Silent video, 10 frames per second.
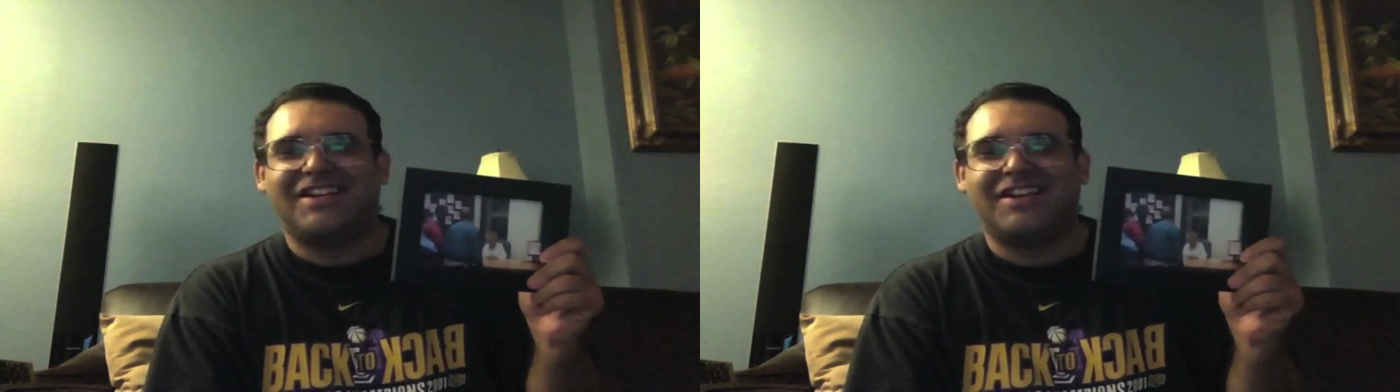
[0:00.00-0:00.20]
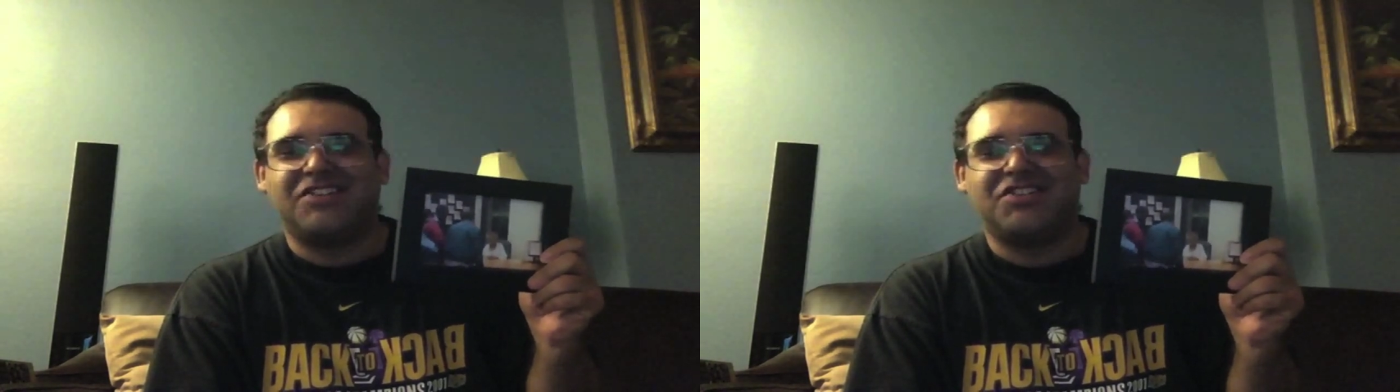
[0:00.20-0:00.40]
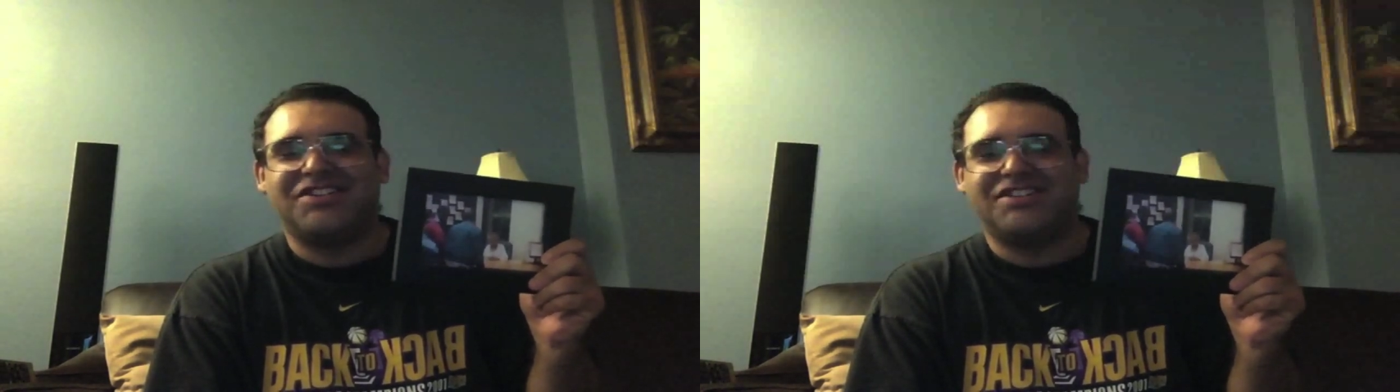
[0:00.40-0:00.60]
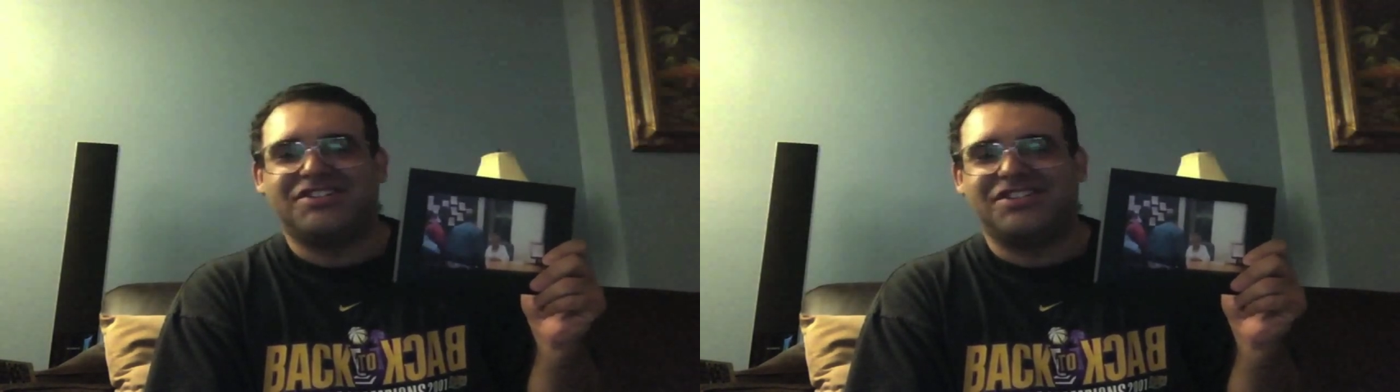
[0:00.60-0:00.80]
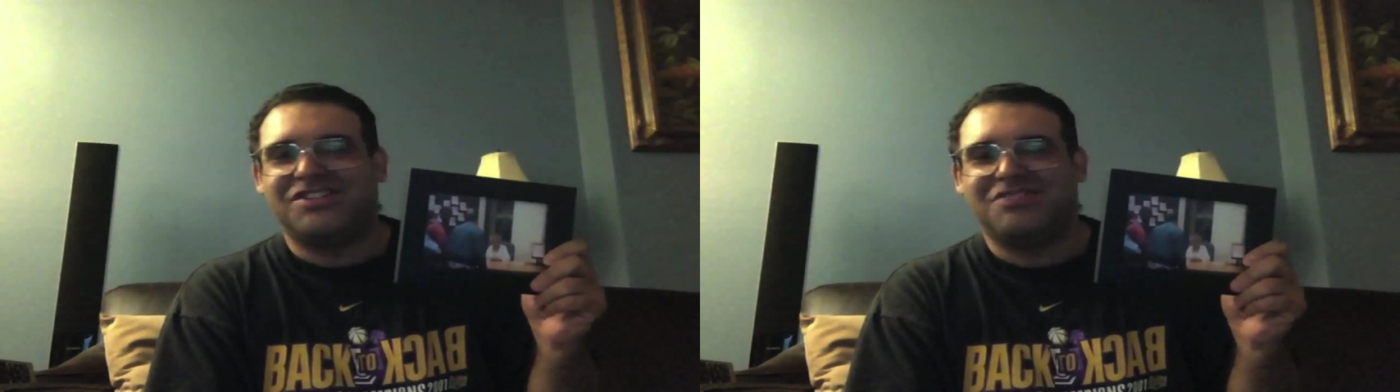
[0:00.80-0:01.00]
And she did.
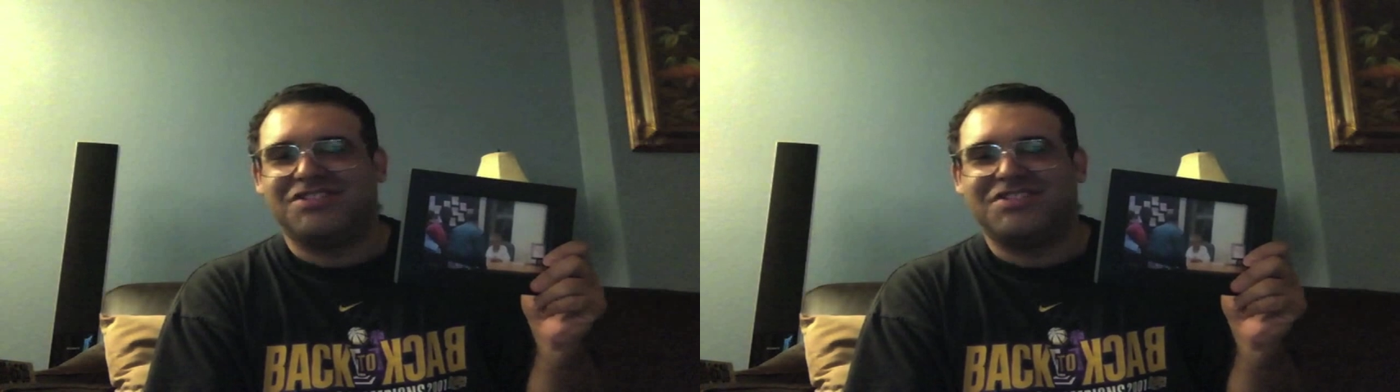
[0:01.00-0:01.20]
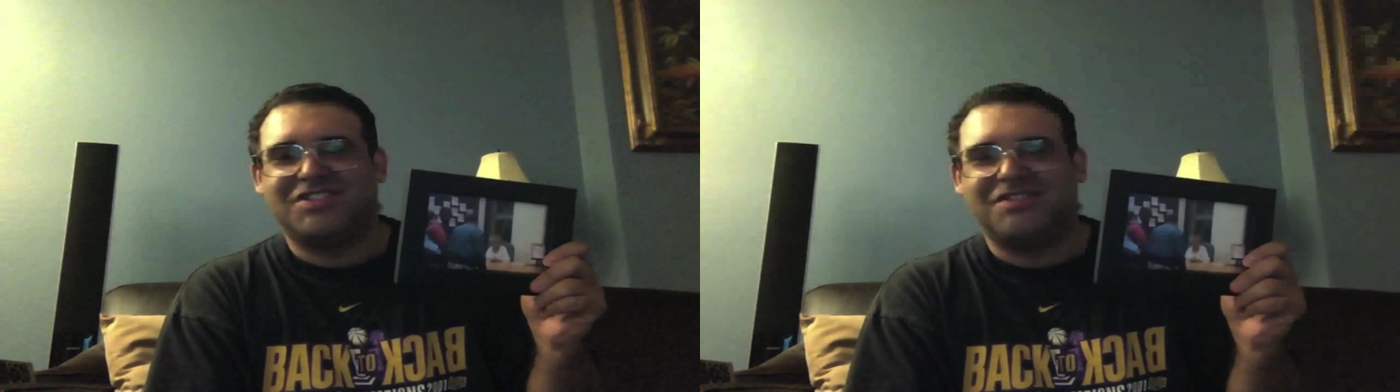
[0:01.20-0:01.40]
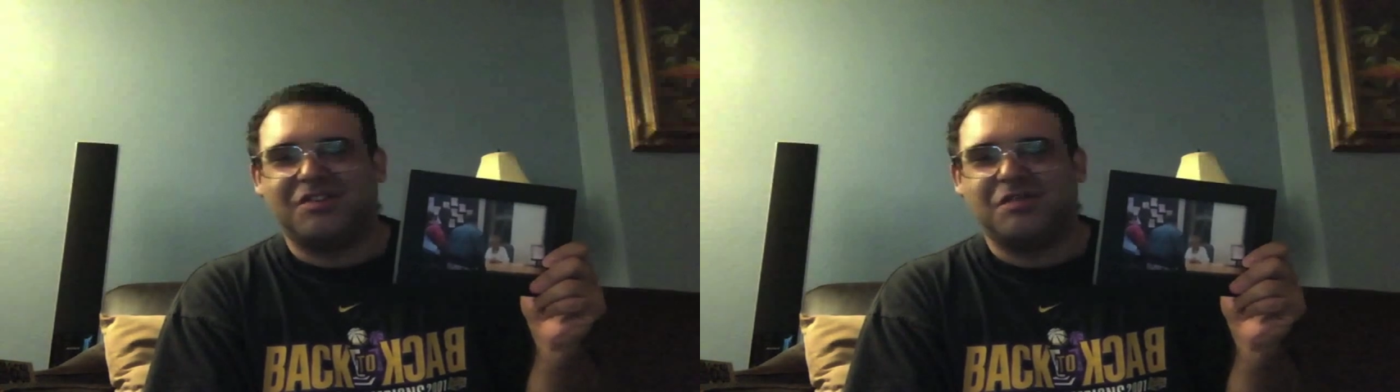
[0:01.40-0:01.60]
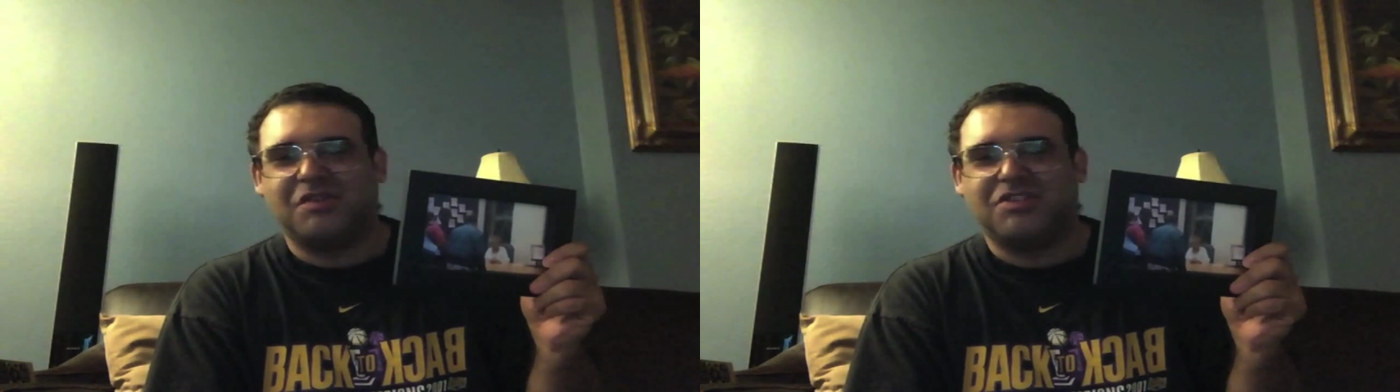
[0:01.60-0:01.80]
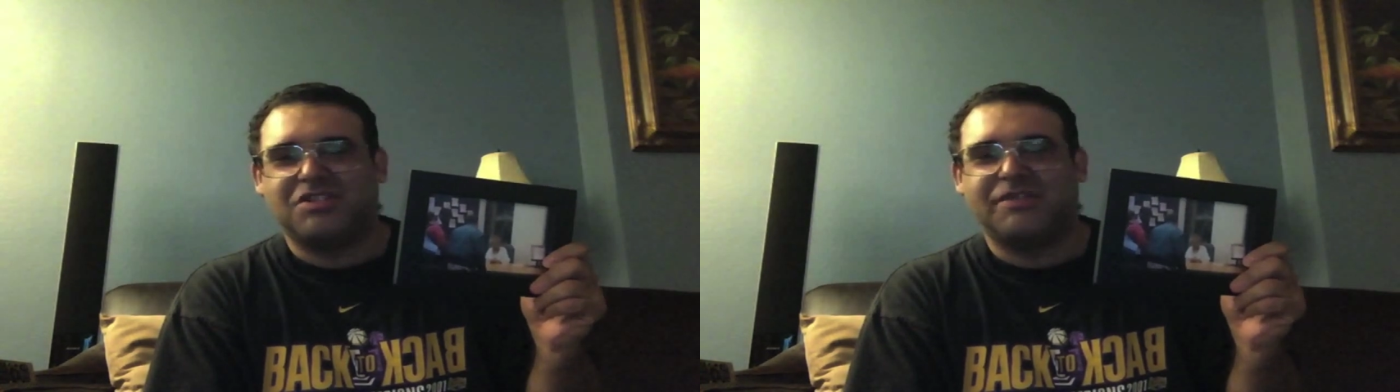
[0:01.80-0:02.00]
She didn't really say very
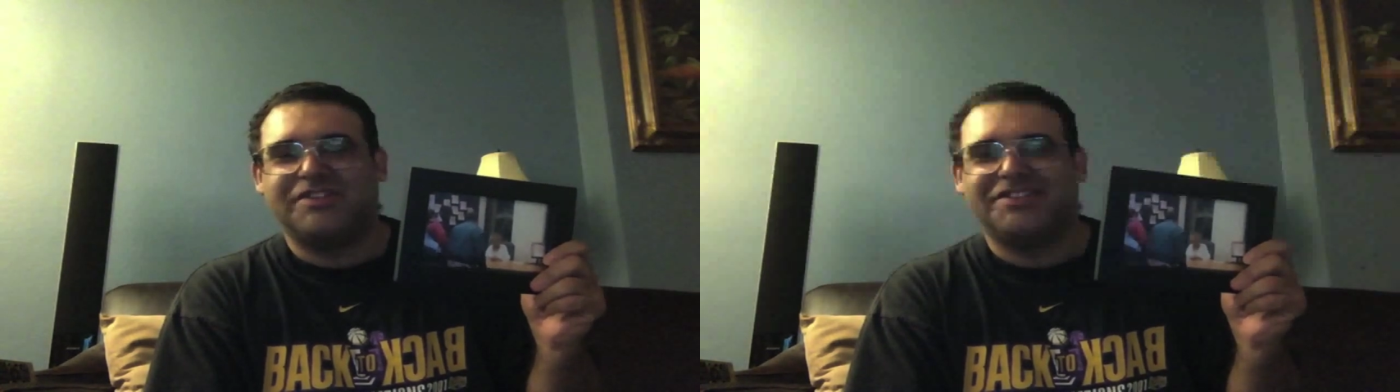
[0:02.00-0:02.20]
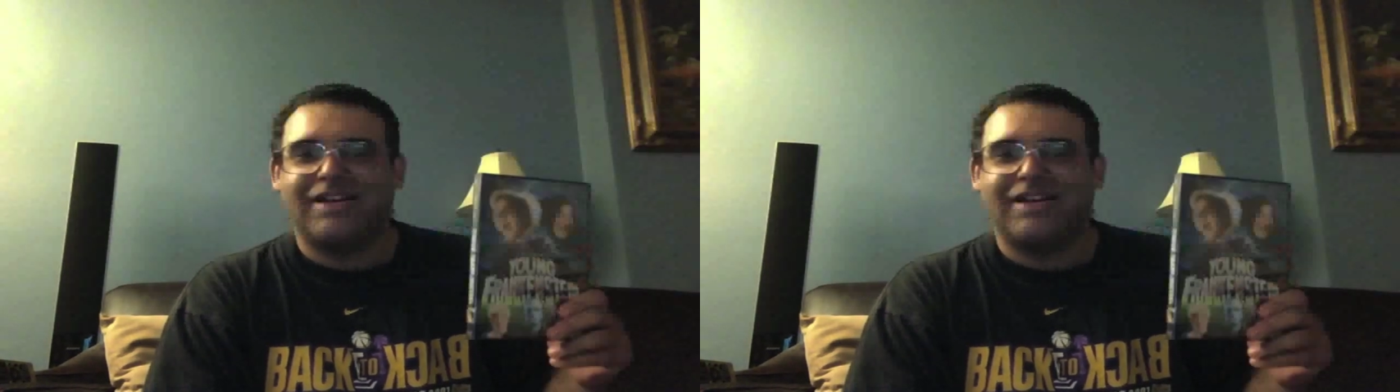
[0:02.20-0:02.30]
much to me.